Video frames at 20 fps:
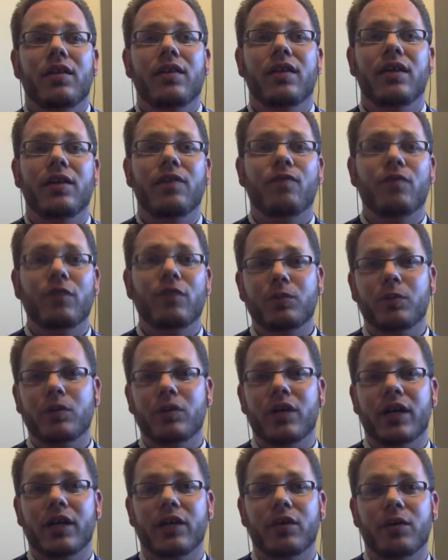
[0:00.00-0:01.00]
The
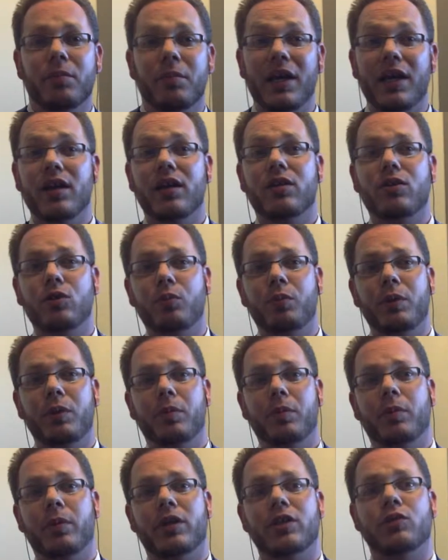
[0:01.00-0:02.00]
Fishbone diagram may include
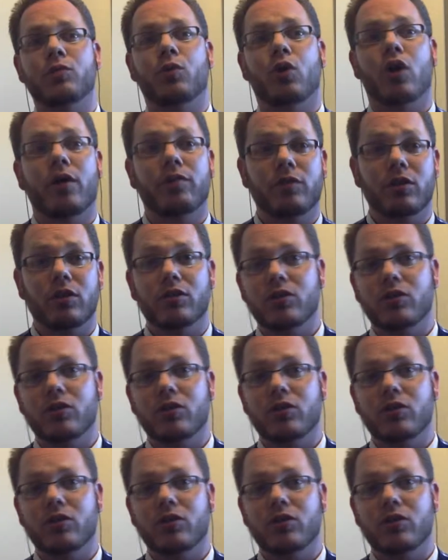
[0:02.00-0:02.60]
people, but it's more often